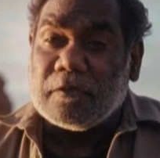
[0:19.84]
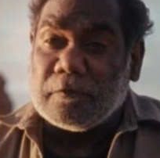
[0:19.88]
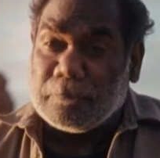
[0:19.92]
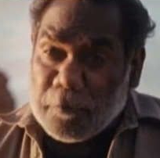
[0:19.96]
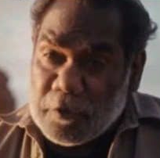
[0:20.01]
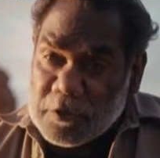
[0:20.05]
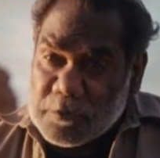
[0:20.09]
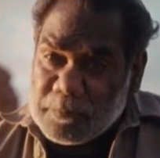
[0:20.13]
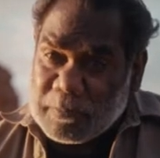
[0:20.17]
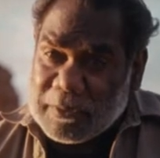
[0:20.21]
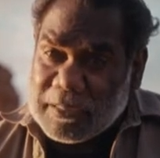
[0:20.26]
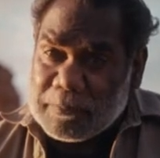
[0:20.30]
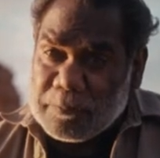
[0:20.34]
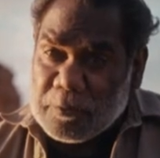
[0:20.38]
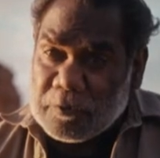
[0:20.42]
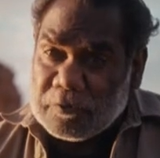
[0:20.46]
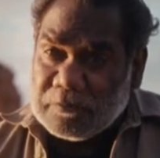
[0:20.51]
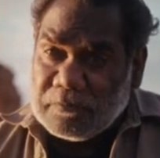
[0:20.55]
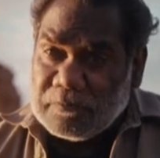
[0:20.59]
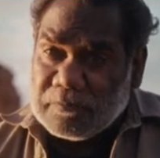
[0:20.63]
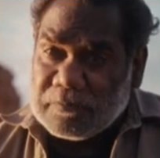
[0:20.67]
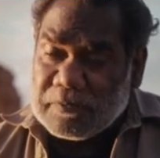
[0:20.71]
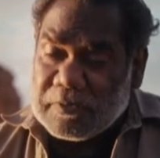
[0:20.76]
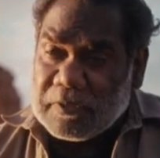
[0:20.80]
the first people,
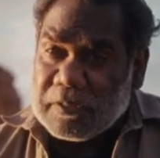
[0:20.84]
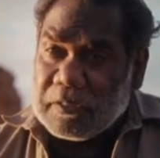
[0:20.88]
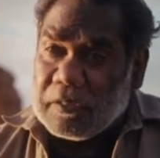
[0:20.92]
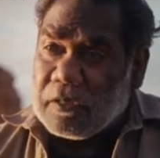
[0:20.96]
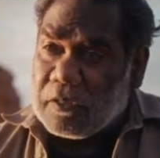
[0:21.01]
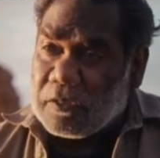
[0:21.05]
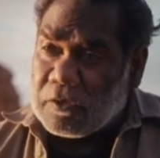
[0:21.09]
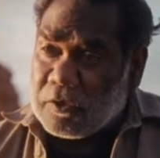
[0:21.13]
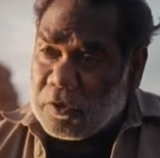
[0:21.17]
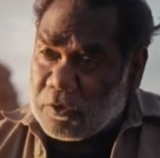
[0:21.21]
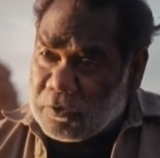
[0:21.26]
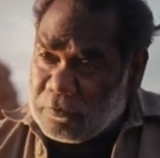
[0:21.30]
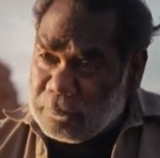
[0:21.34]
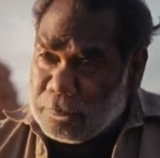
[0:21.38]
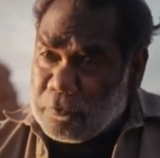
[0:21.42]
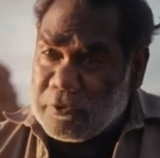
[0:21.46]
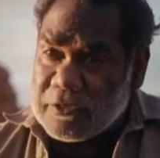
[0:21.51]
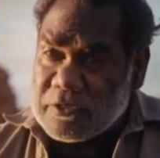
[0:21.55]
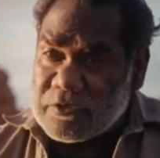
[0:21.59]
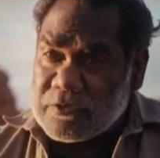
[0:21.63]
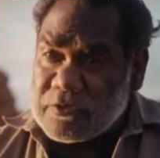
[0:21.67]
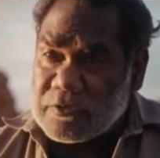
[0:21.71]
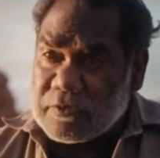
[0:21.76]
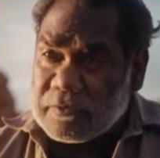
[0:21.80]
got a
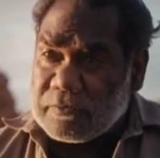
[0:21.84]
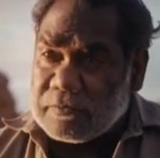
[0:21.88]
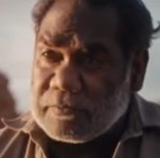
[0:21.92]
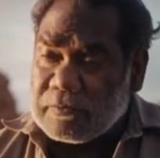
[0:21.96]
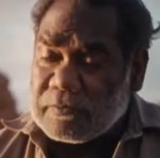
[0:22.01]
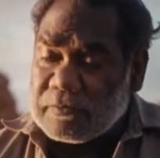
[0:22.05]
voice.